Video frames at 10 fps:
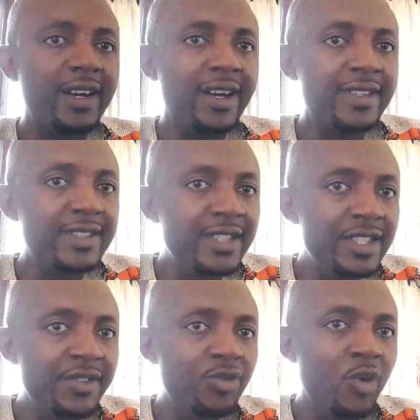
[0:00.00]
as
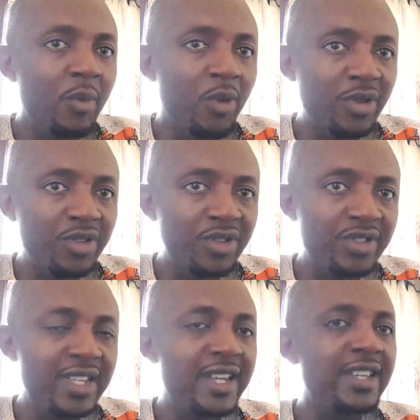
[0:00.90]
individual
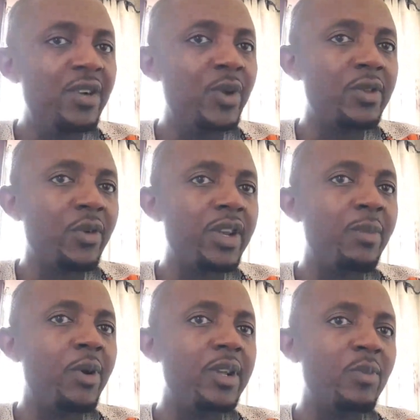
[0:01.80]
molecules, and here we're talking
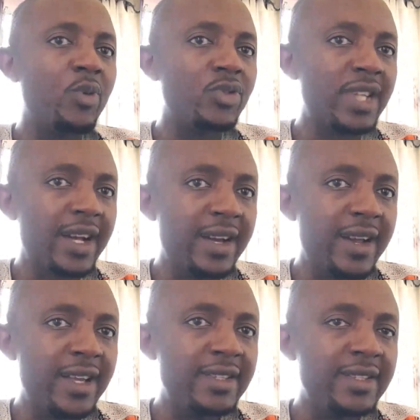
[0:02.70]
about the
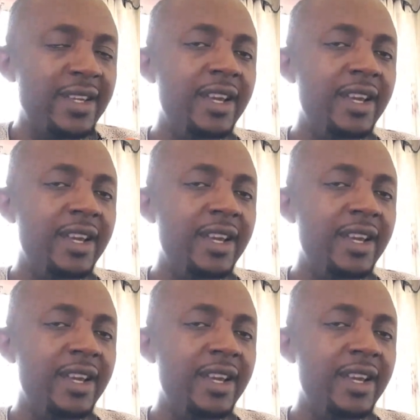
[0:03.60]
monosaccharides,